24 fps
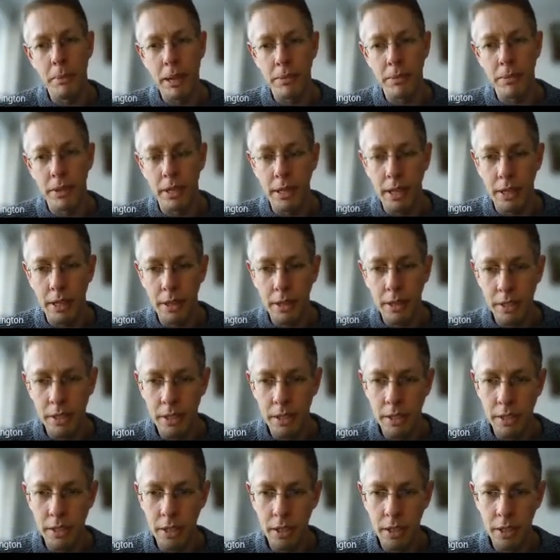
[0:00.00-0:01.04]
Now this is
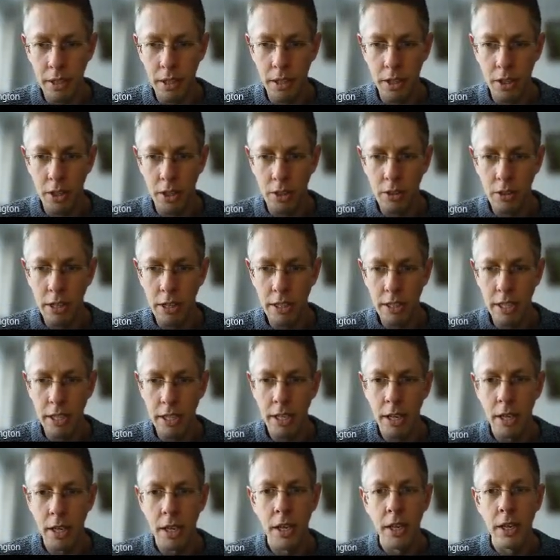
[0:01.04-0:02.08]
a crazy
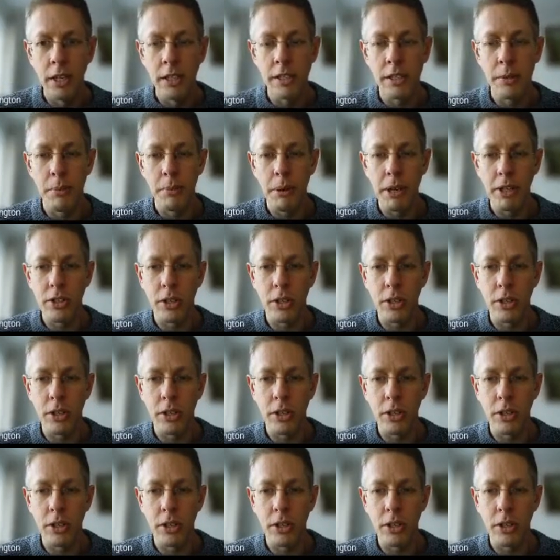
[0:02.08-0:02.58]
symmetrical